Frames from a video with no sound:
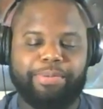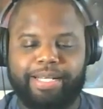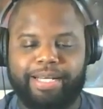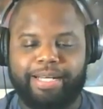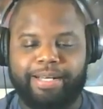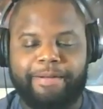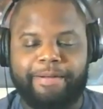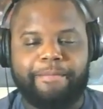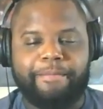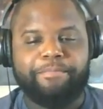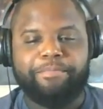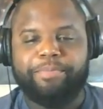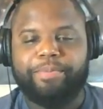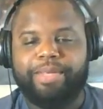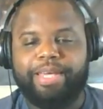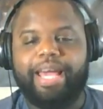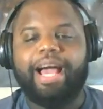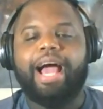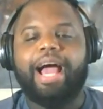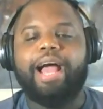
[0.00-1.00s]
But, uh,
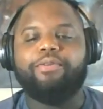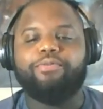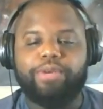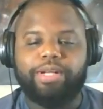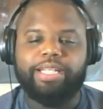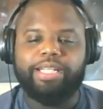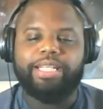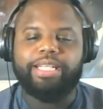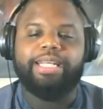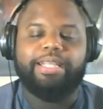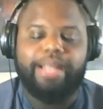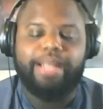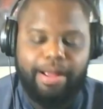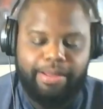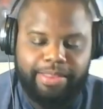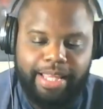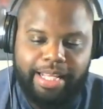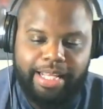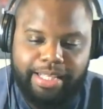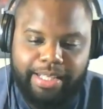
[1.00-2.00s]
yeah, I really
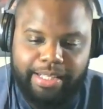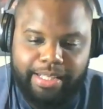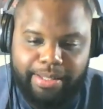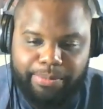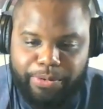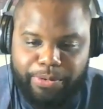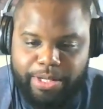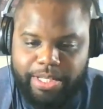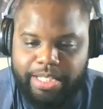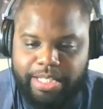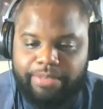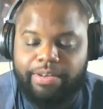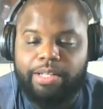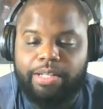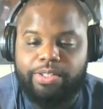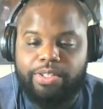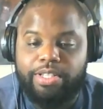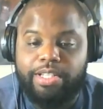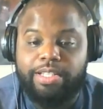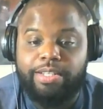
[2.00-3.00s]
I think that the Prison of
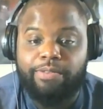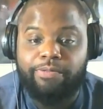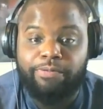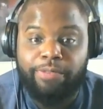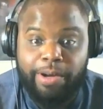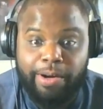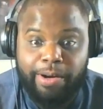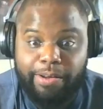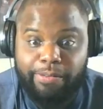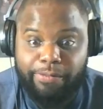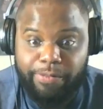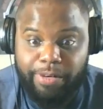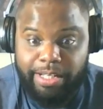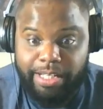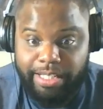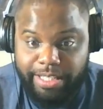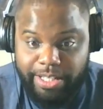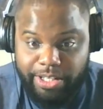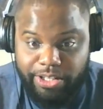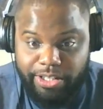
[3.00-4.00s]
Elders is a very
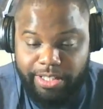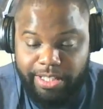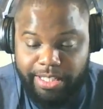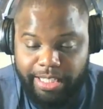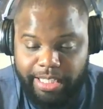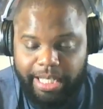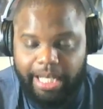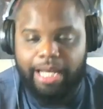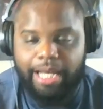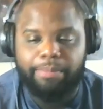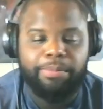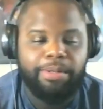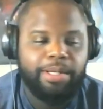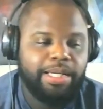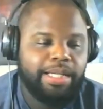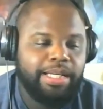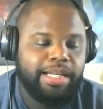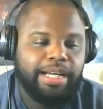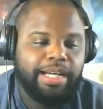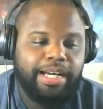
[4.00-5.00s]
fun addition to the game.
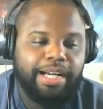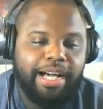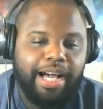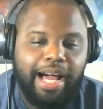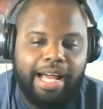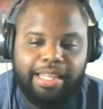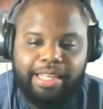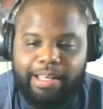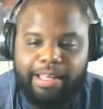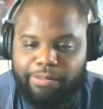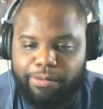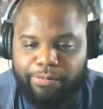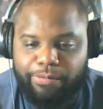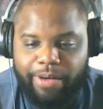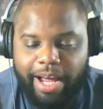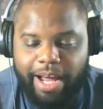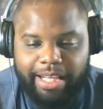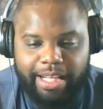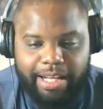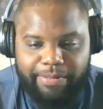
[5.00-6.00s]
Uh, I love the
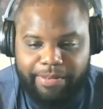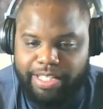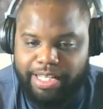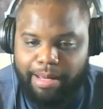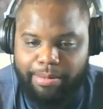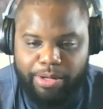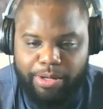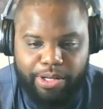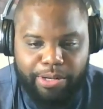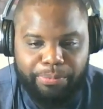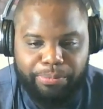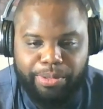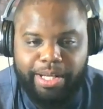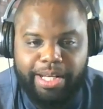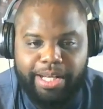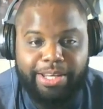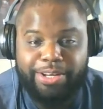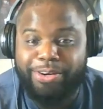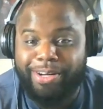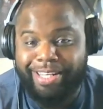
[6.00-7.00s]
fact that every time you
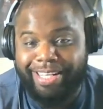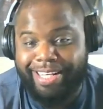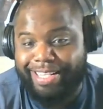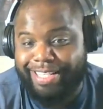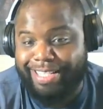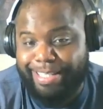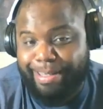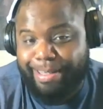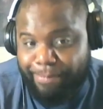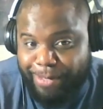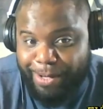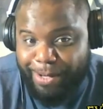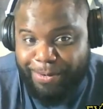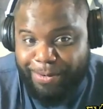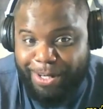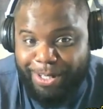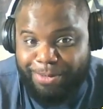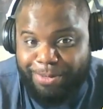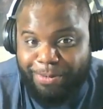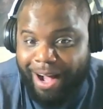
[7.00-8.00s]
complete it, you're going to get something
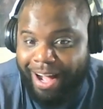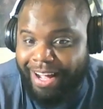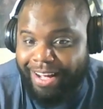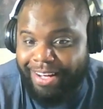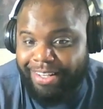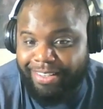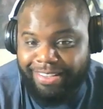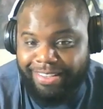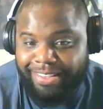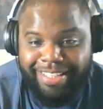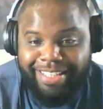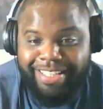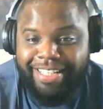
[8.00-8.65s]
worthwhile.